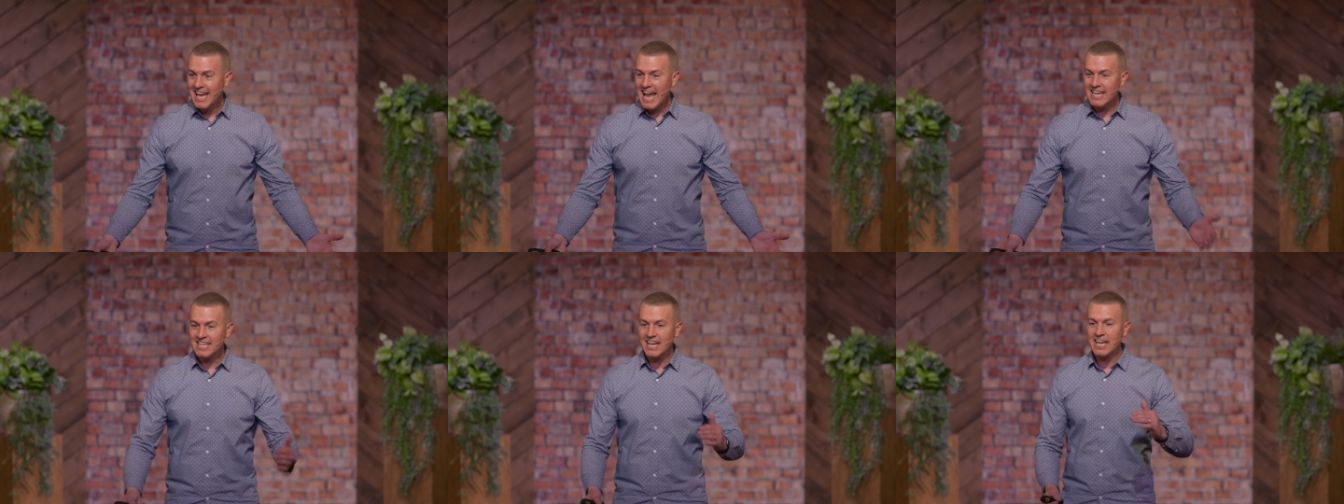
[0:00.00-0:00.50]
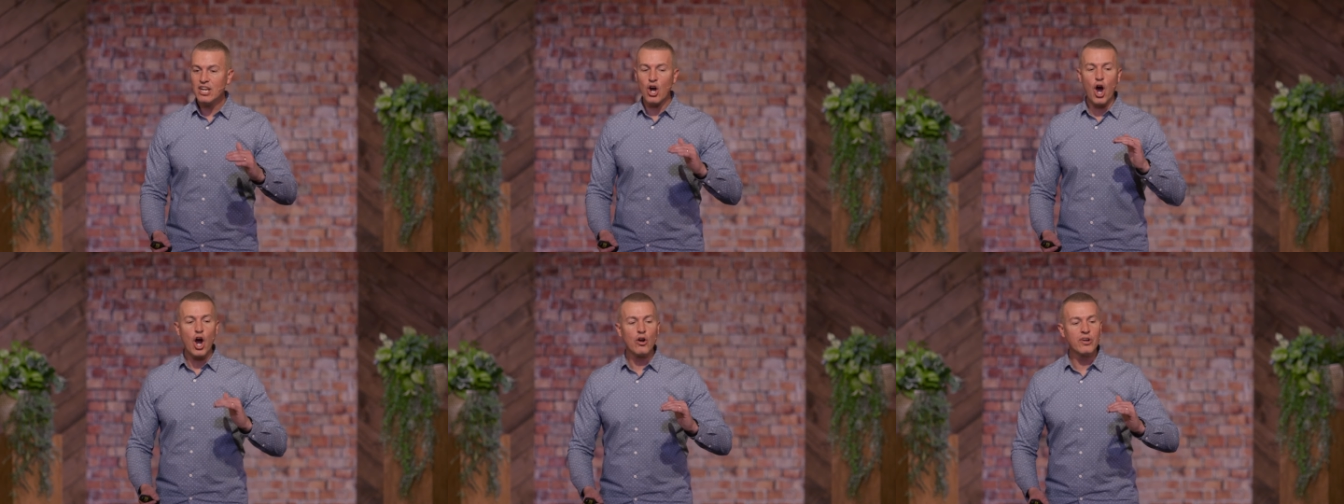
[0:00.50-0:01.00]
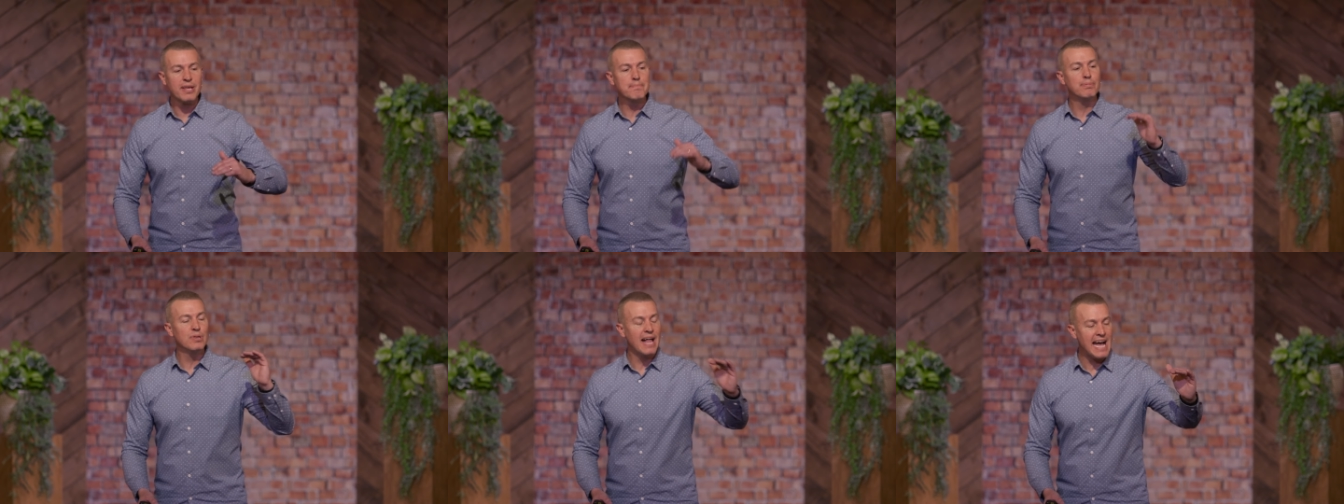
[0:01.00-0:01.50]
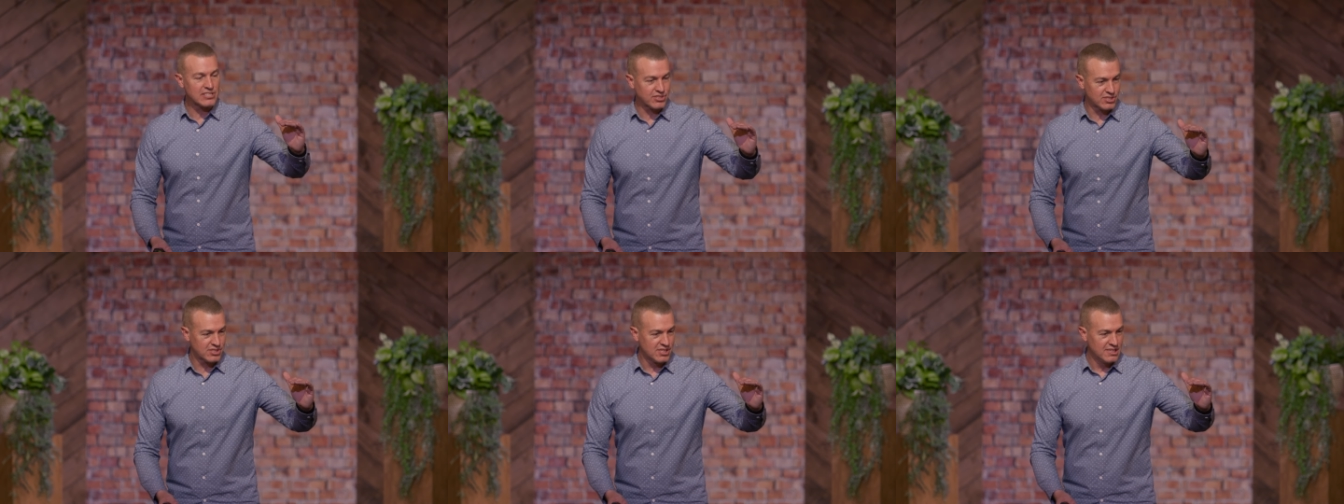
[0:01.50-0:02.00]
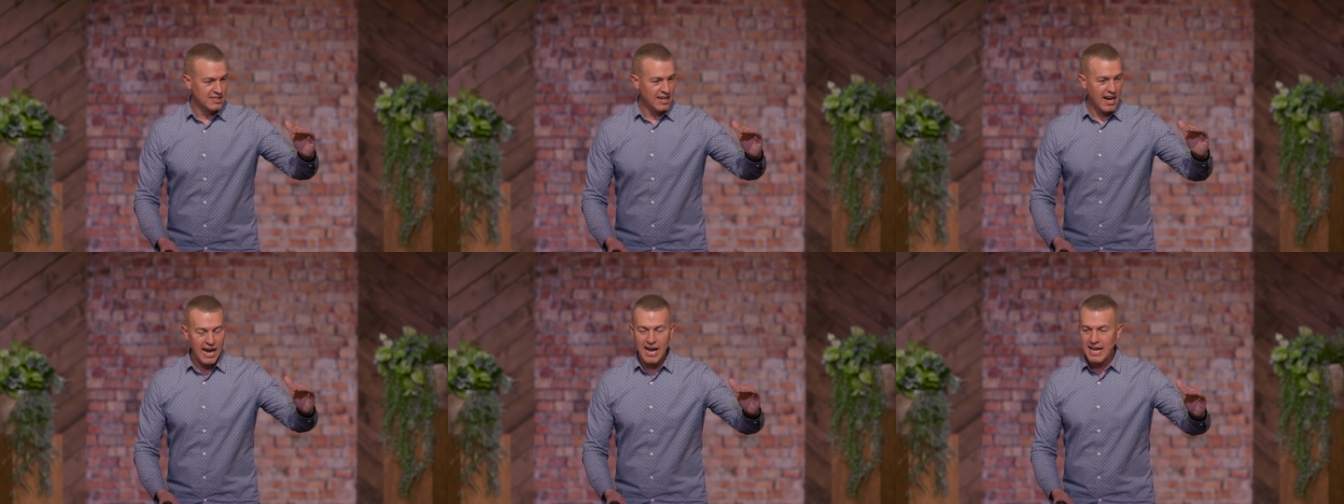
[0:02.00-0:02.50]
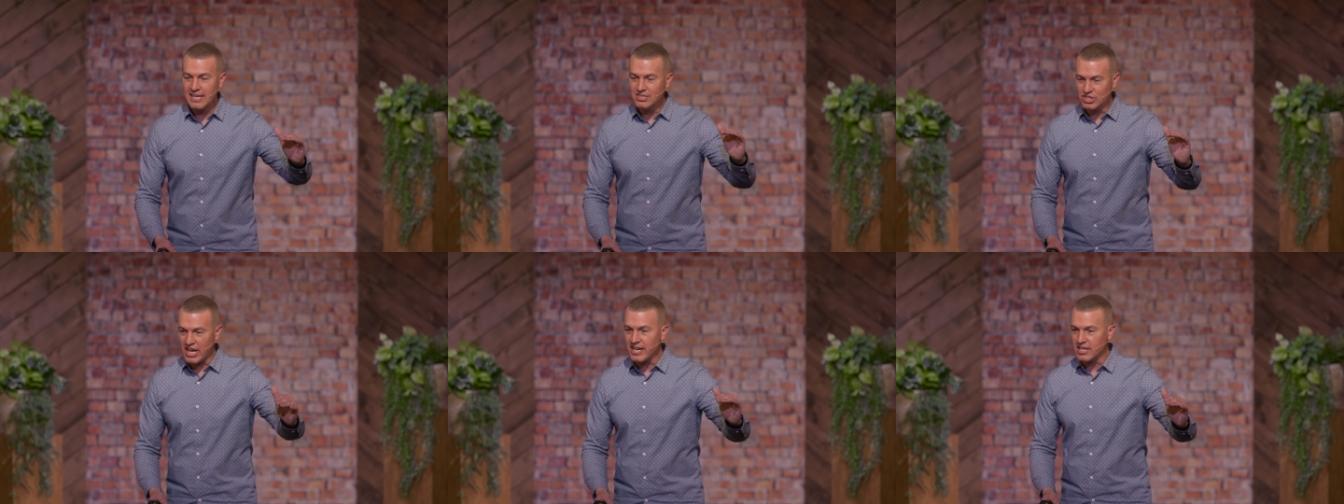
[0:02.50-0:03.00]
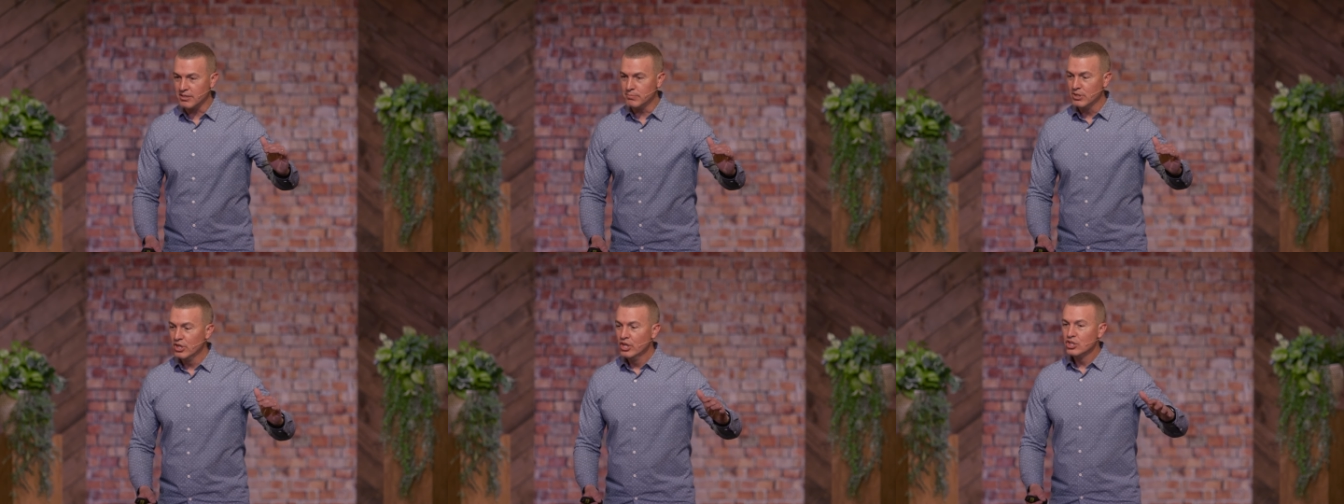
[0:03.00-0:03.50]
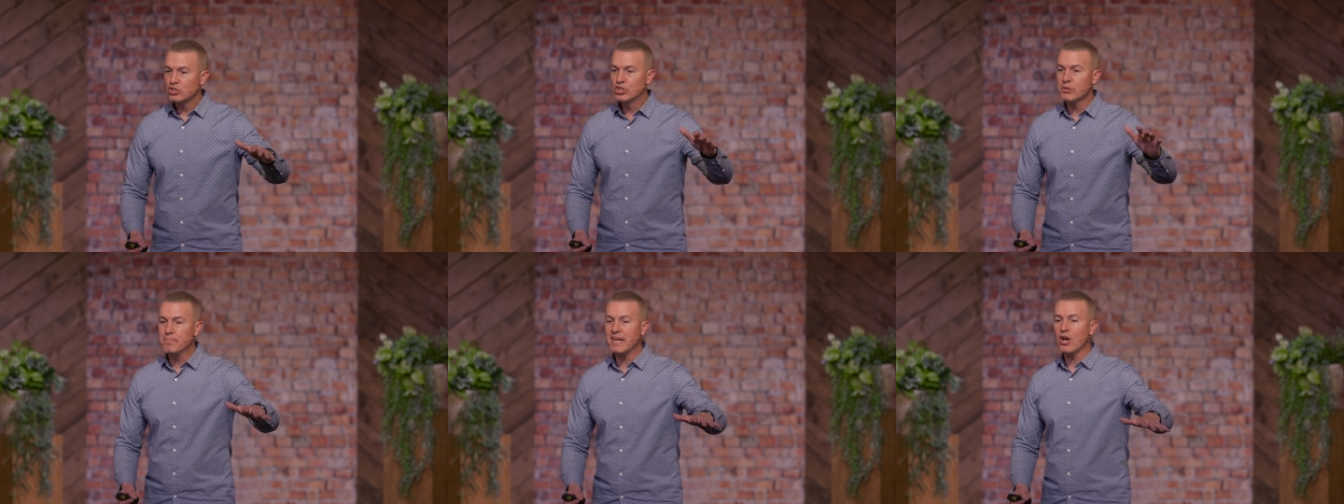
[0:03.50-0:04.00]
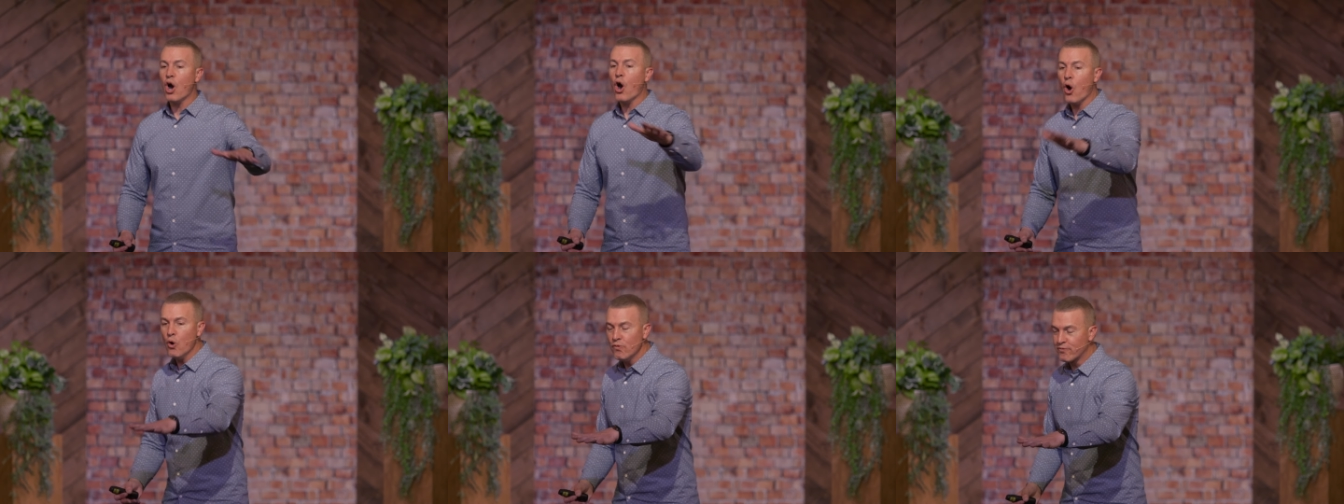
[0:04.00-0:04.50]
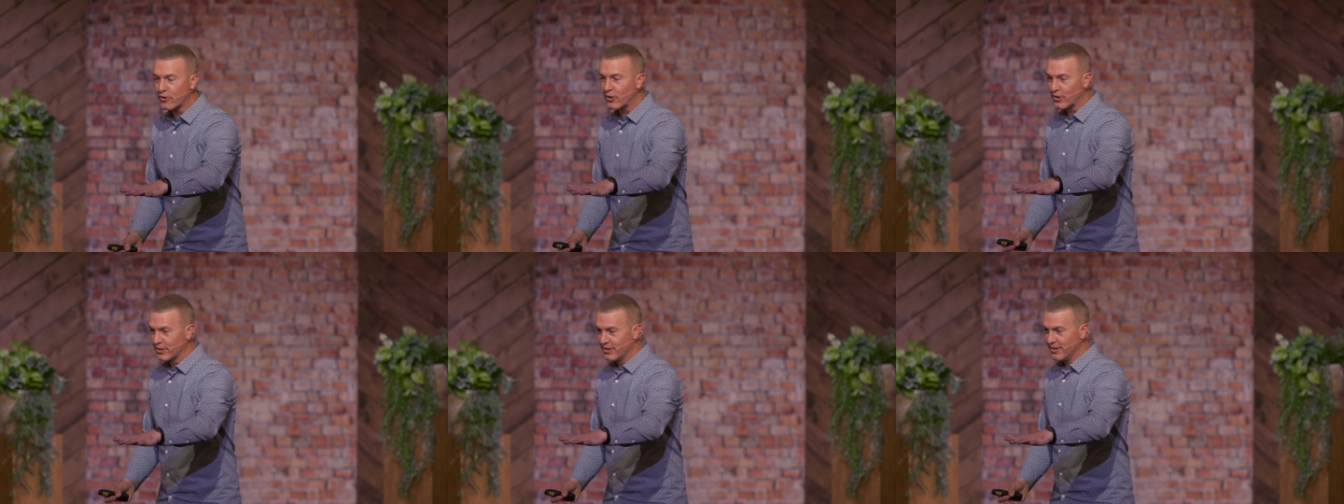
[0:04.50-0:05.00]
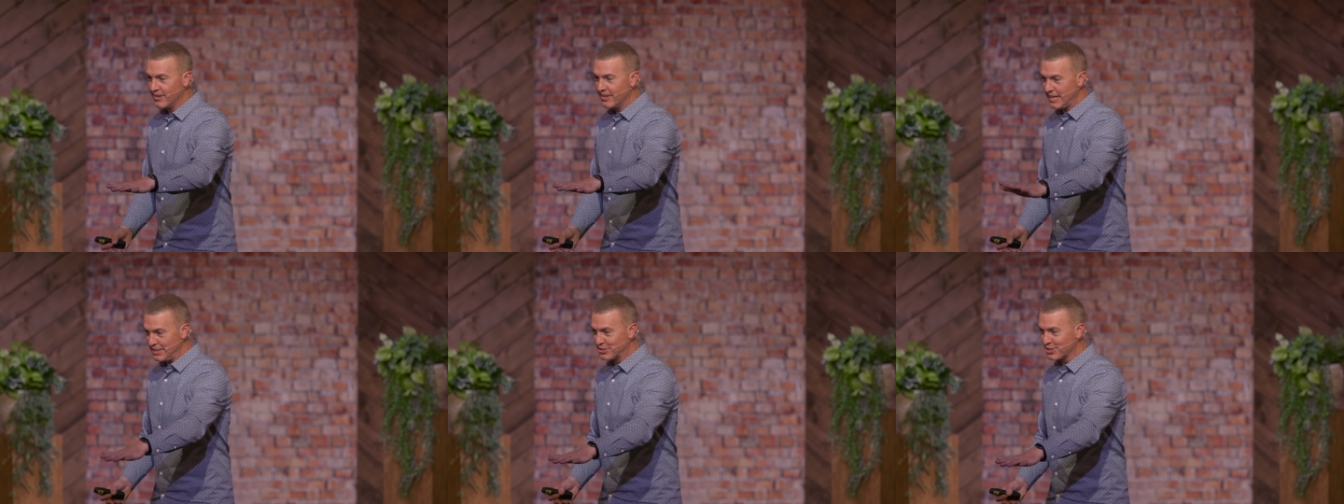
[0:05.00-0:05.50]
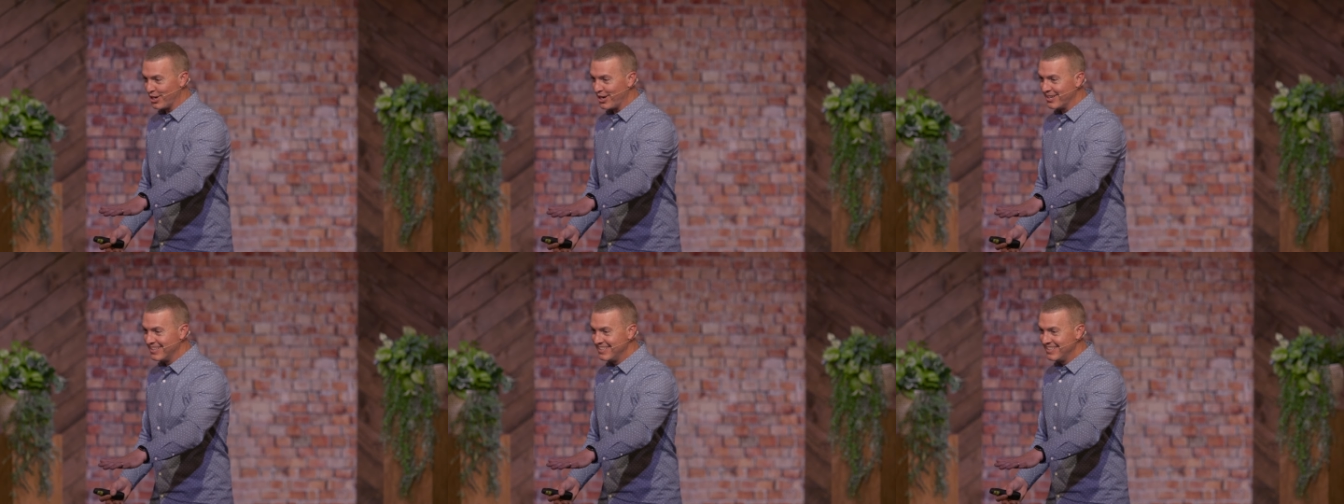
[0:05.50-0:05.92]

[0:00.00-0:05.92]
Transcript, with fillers: And yet he'd already blessed Jacob to be over Esau,